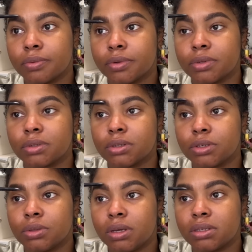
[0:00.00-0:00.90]
Those are the
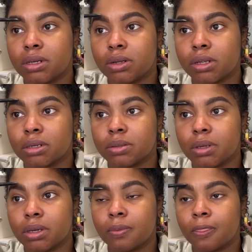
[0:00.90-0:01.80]
two things I don't like to
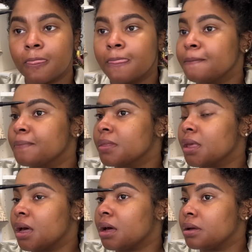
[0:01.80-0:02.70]
be.
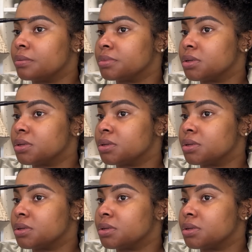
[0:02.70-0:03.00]
Um,